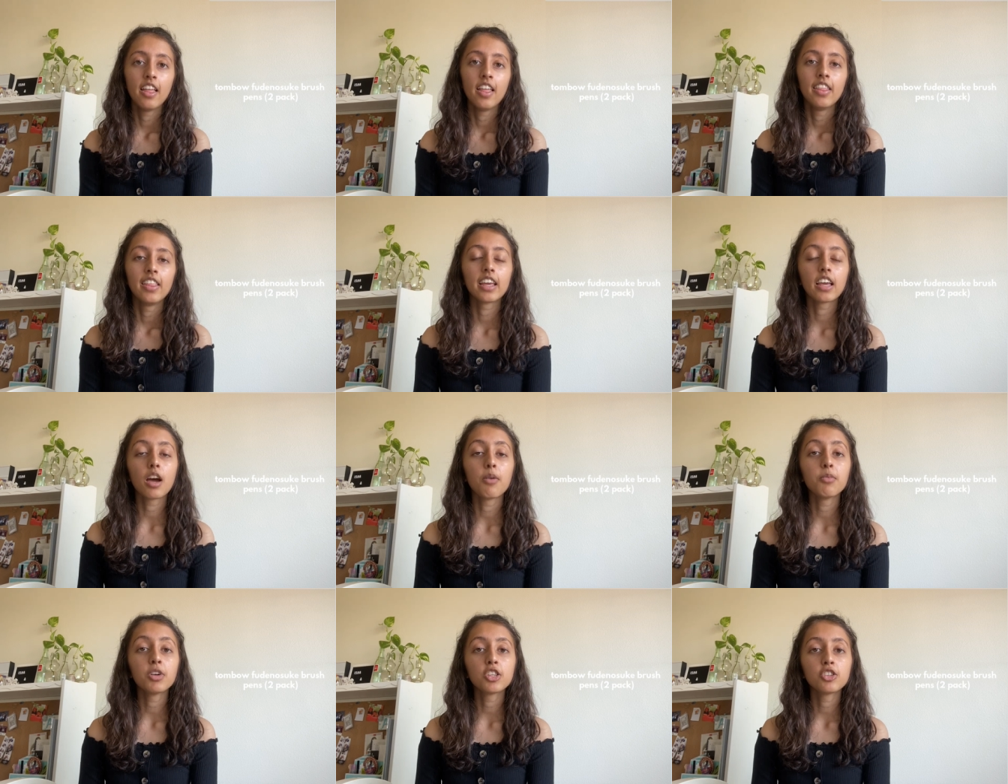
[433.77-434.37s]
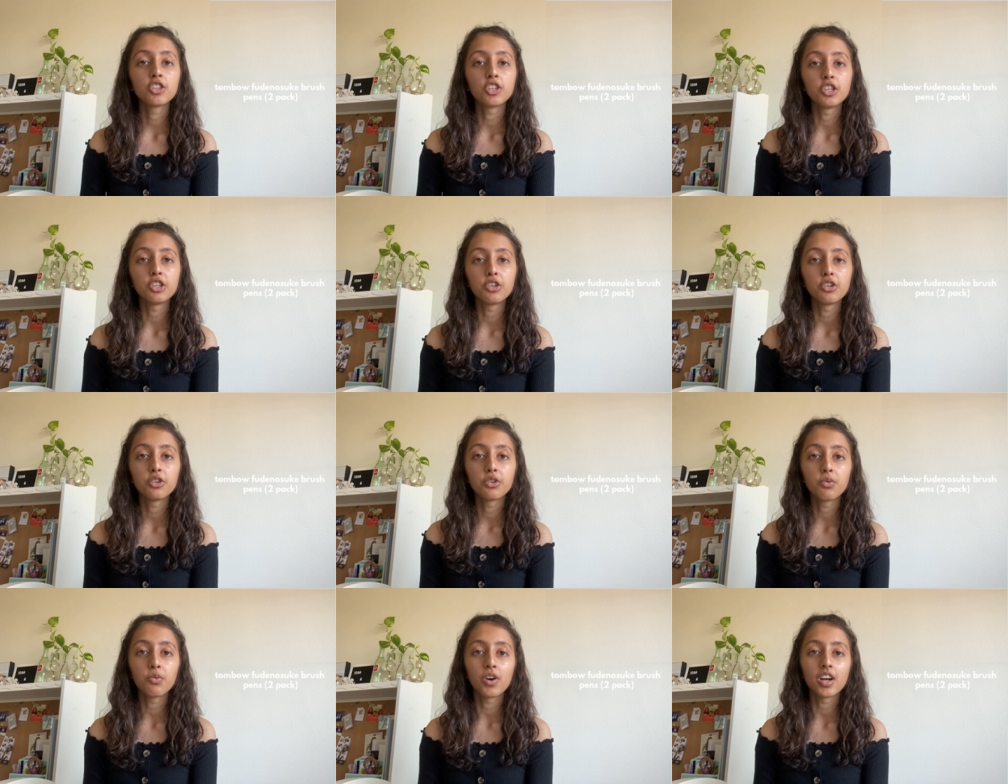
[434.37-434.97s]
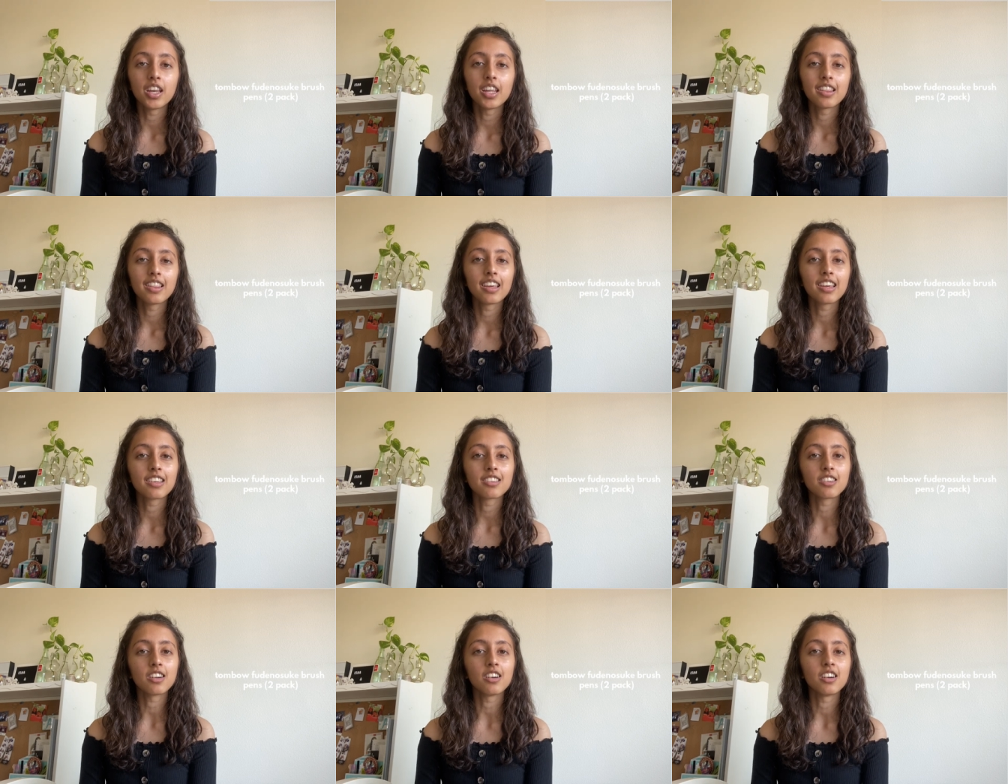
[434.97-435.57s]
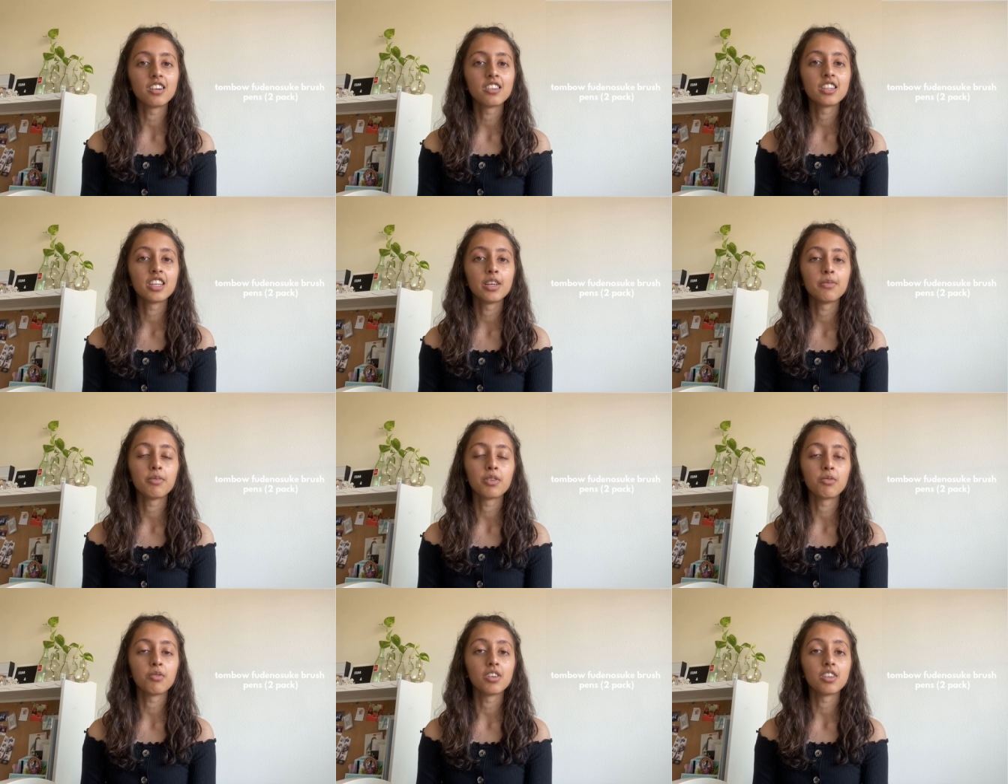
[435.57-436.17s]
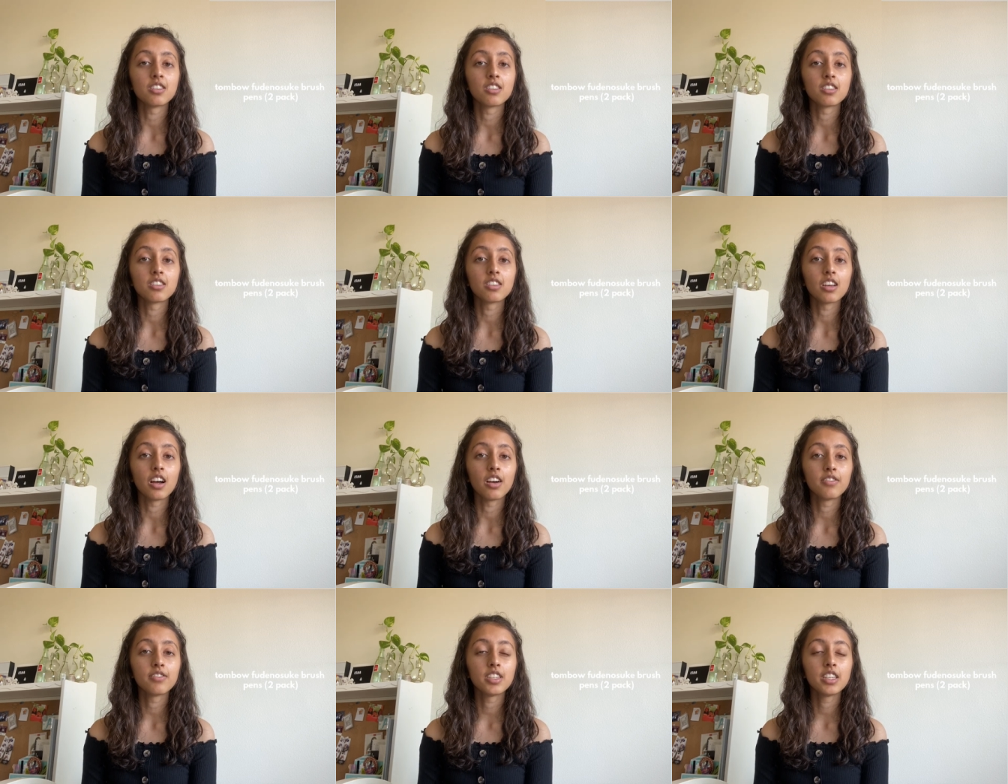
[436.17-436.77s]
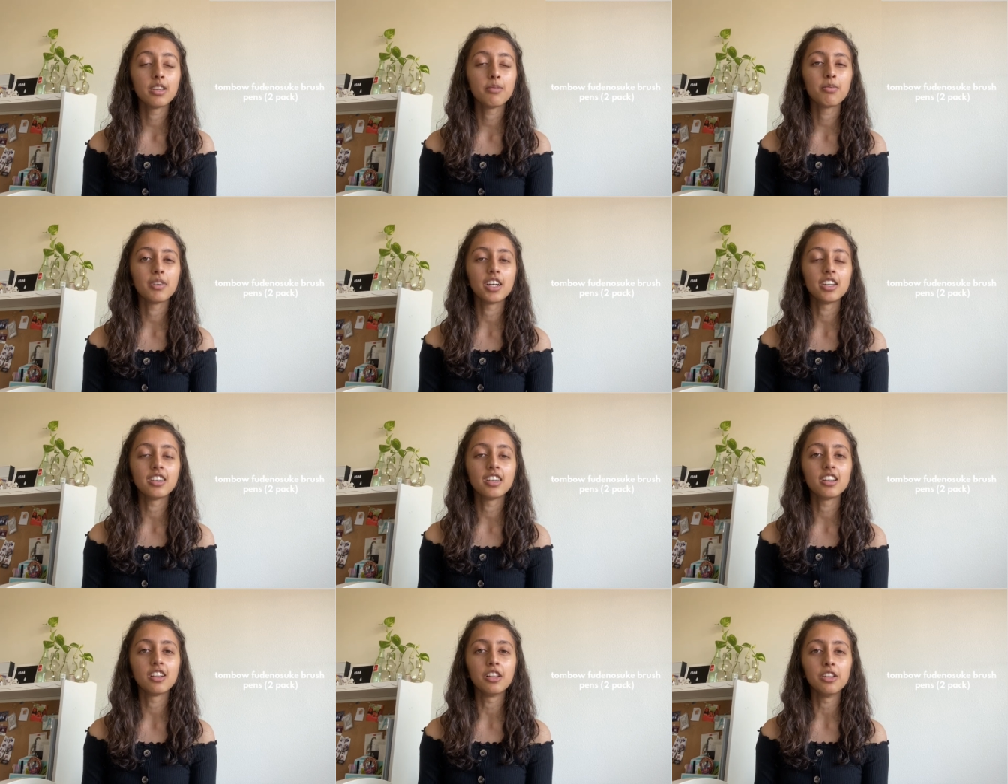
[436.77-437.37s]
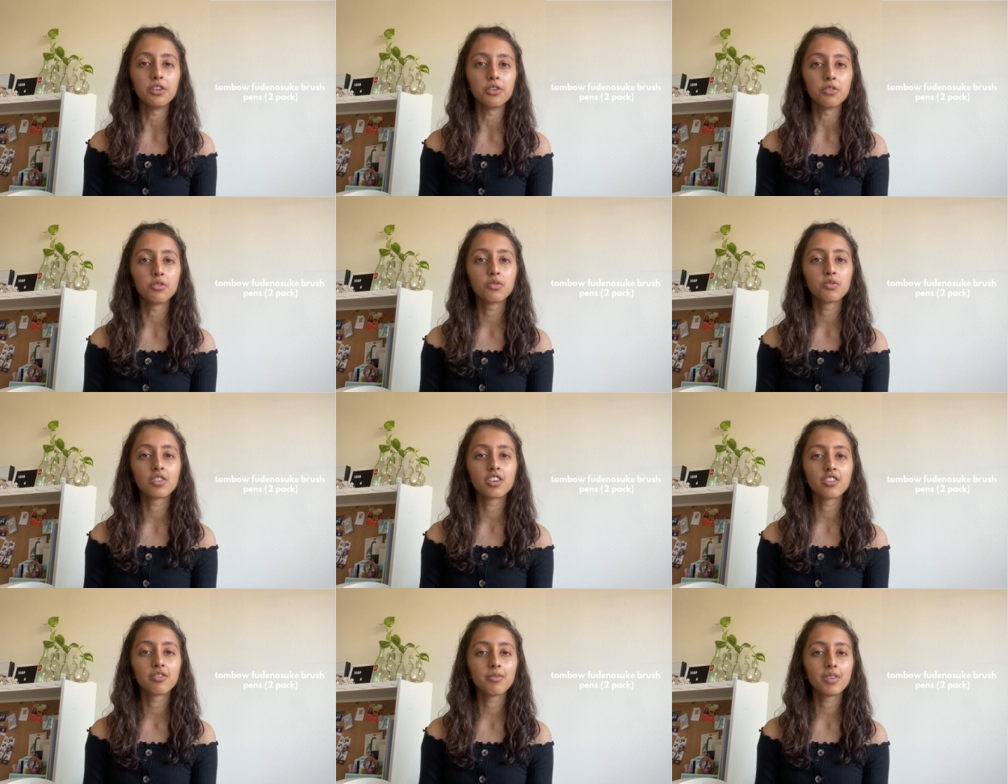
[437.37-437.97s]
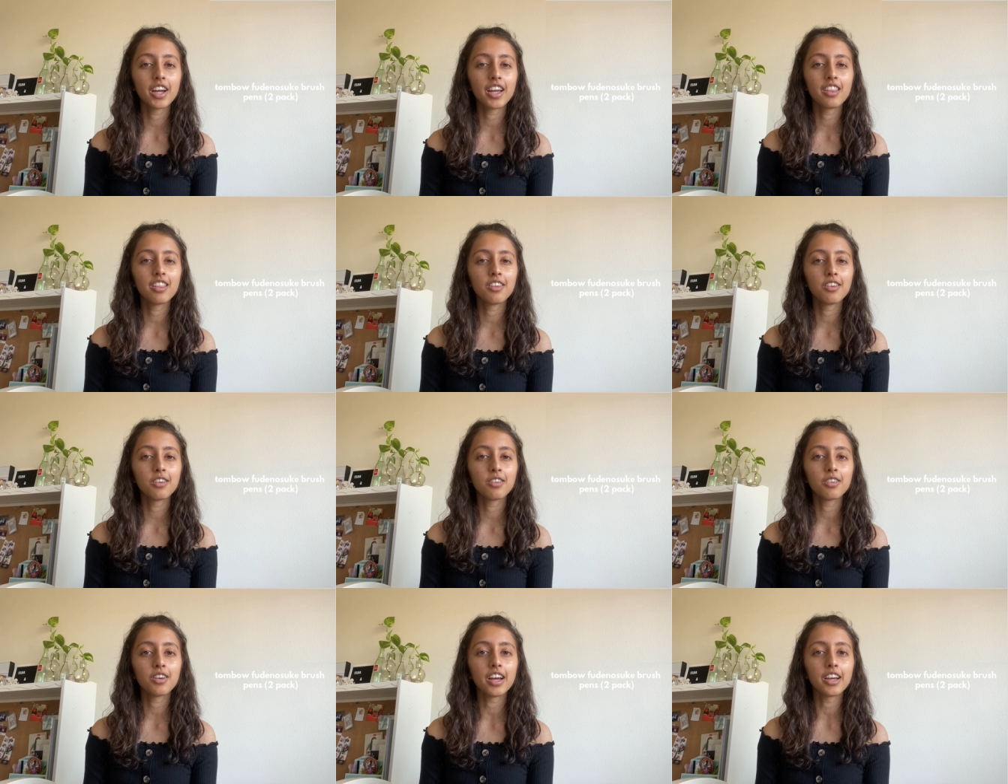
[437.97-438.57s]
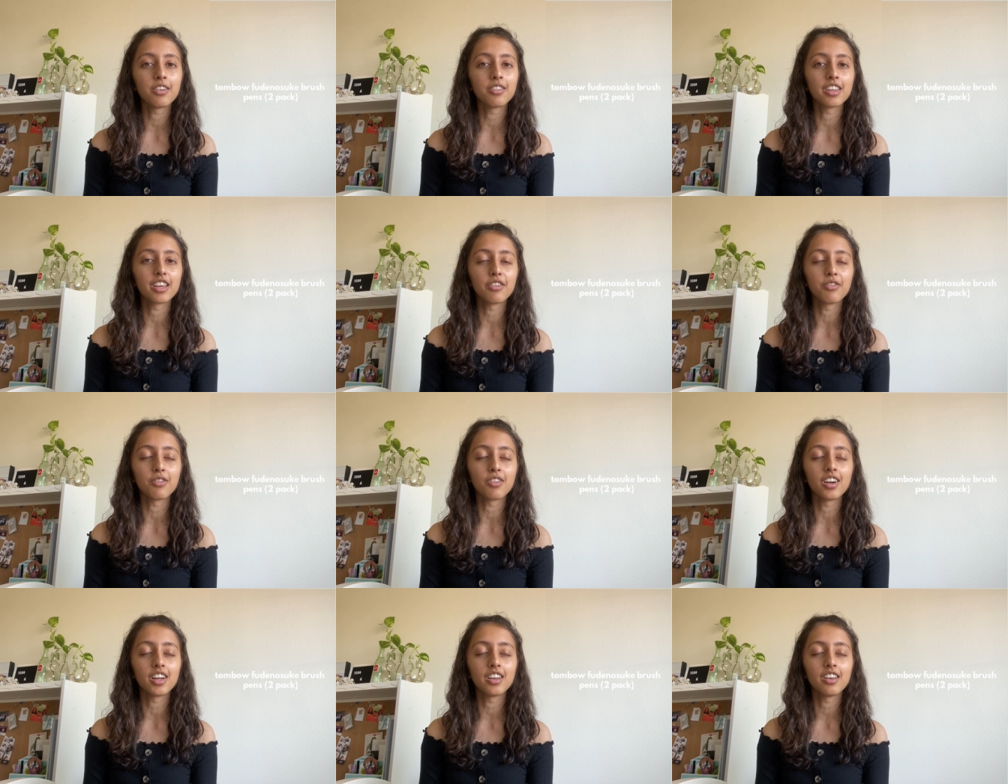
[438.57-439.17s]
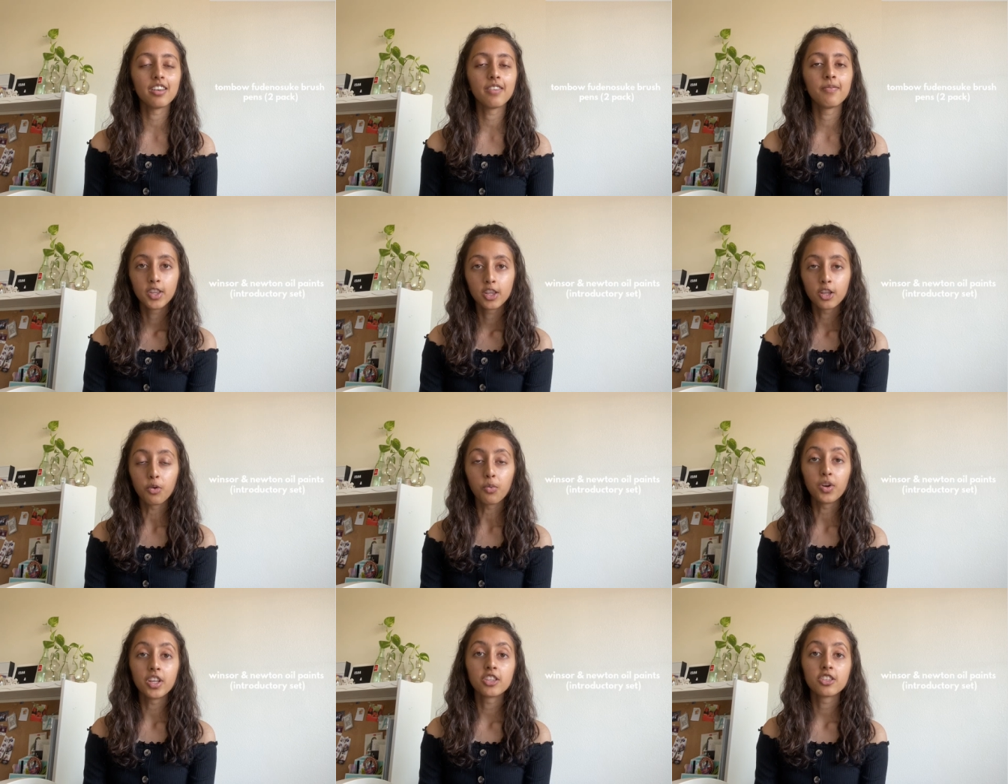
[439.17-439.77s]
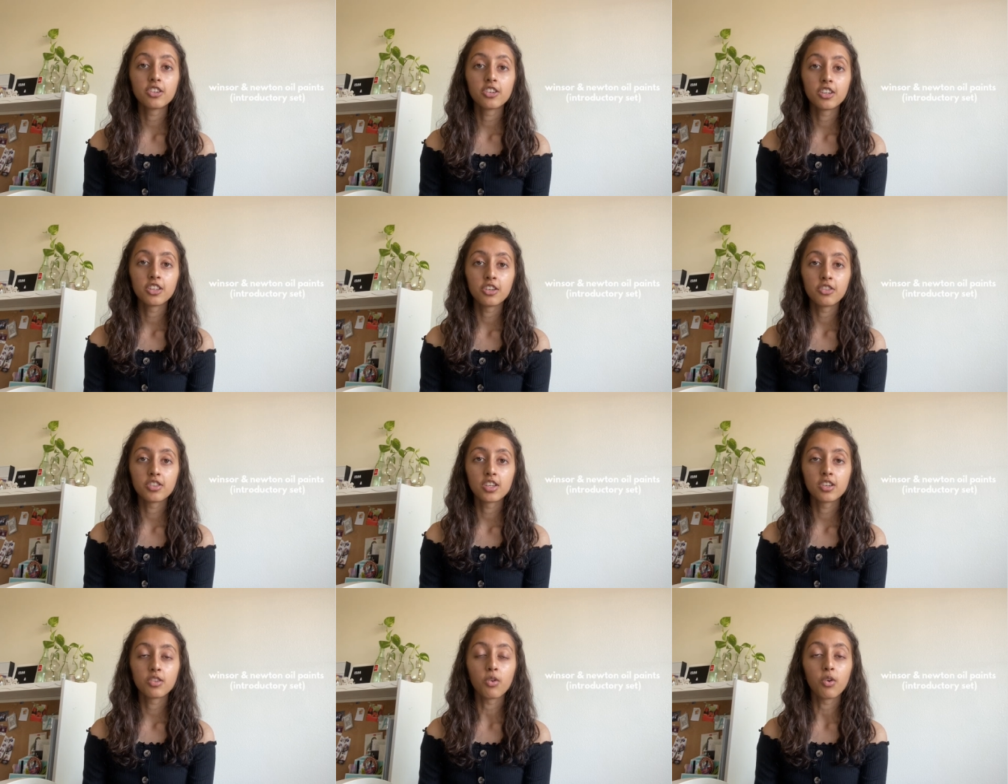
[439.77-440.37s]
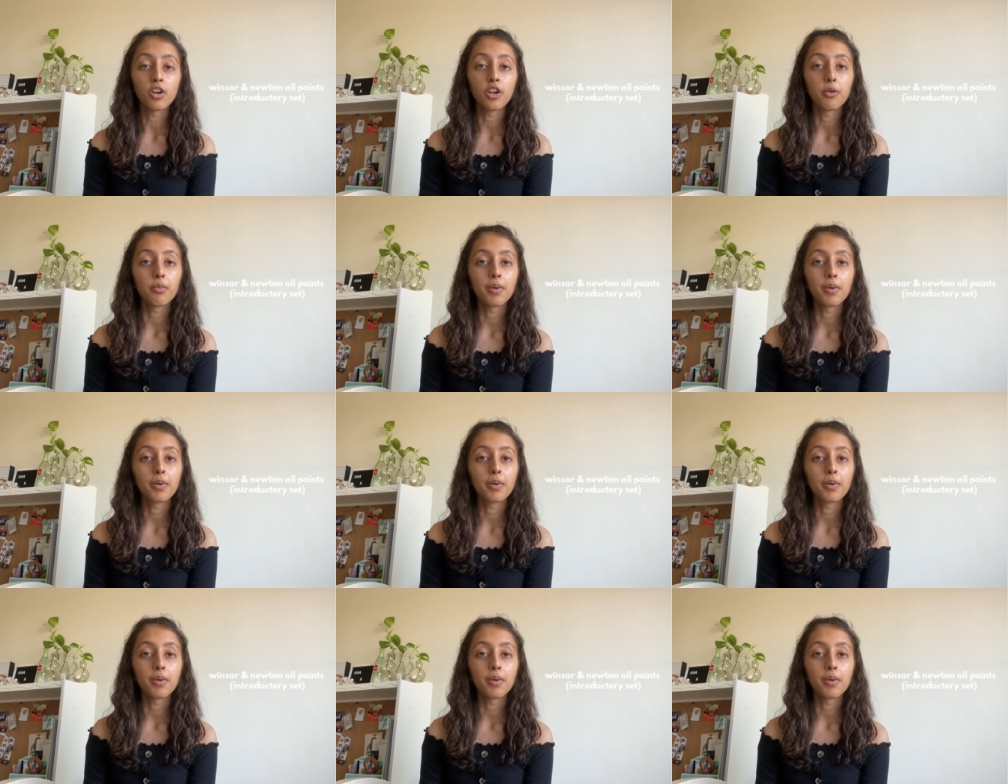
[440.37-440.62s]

They come with two, one I think is a hard tip and one is a soft tip. I did lose one of mine though, I only have one. The Winsor & Newton oil